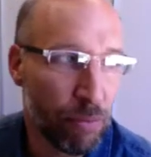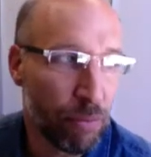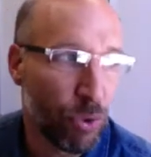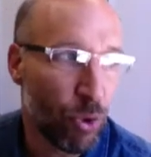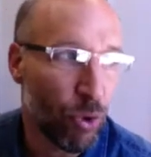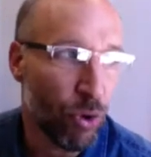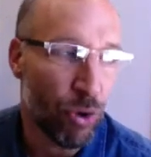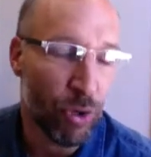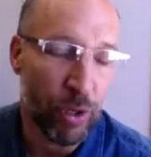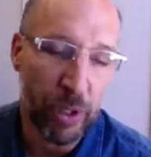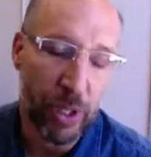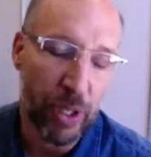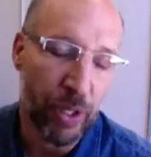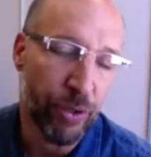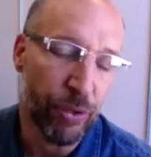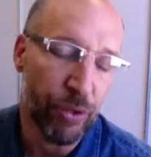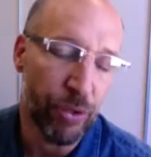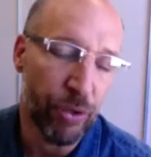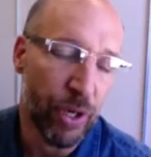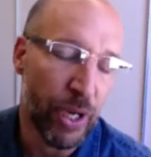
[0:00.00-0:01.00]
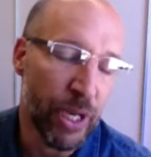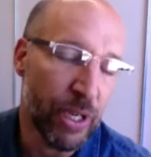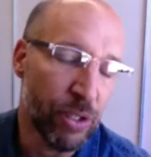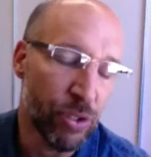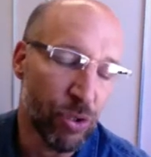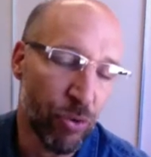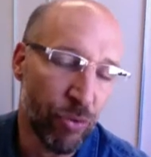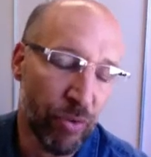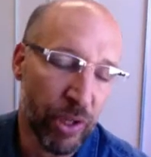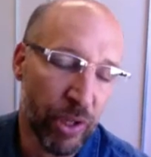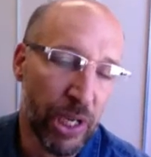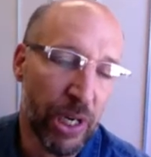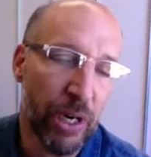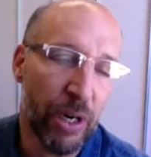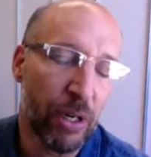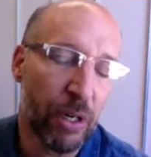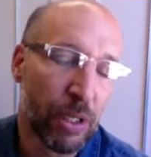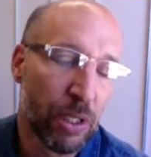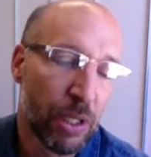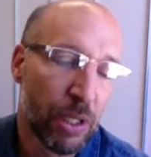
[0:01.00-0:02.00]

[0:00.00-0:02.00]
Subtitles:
corn and other grains over there.